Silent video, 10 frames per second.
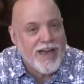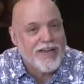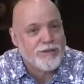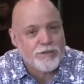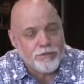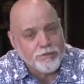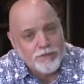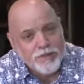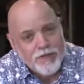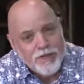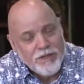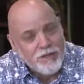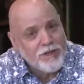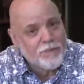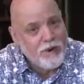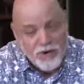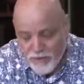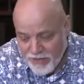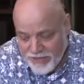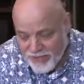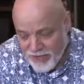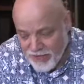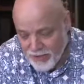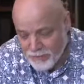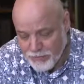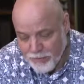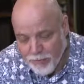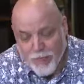attitudes that are part of the end times.